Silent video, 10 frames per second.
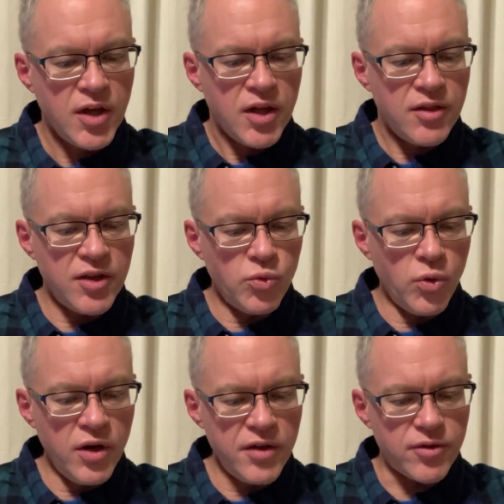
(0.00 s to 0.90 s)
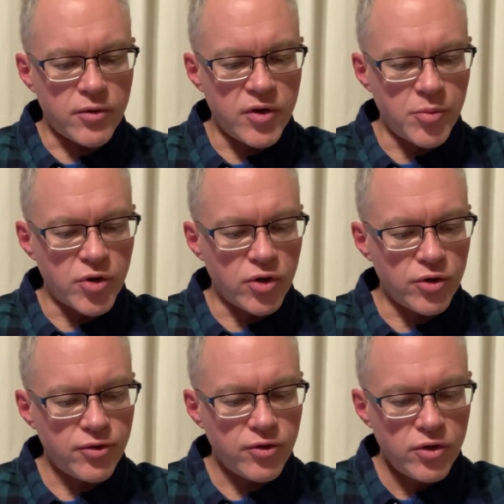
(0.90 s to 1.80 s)
Then one of the
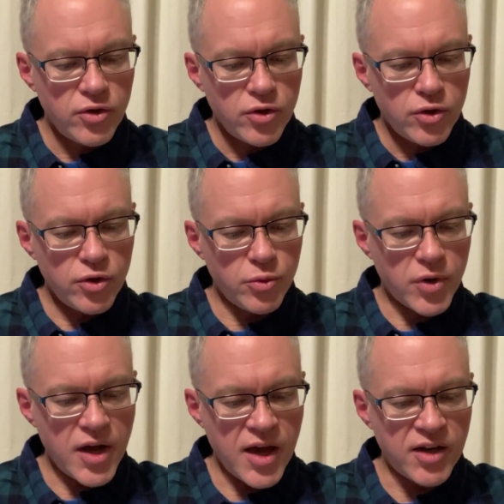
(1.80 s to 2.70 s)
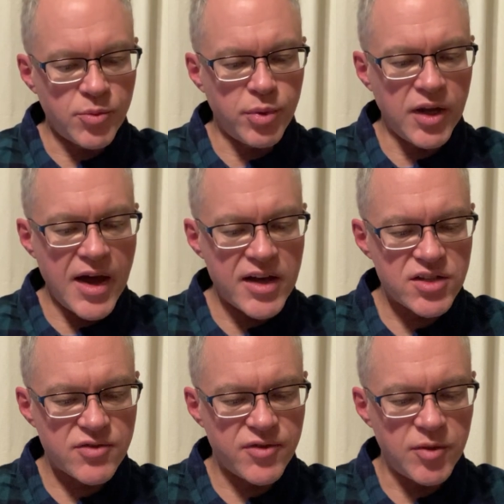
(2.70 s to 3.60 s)
criminals who were hanged
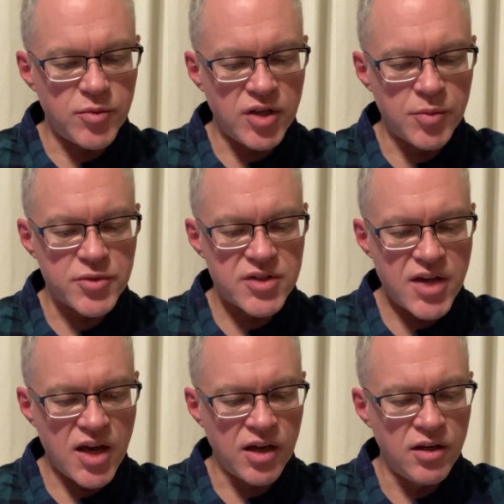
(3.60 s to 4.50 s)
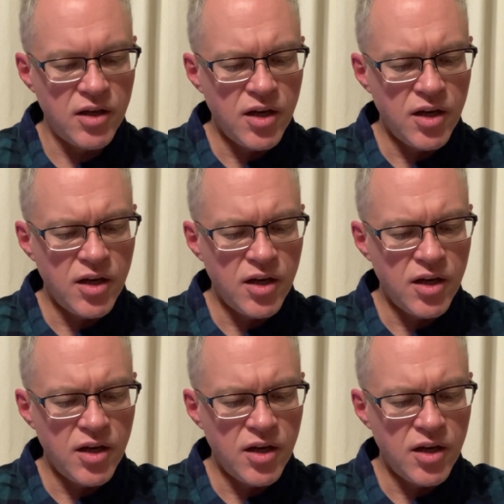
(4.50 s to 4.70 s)
blasphemed him, saying,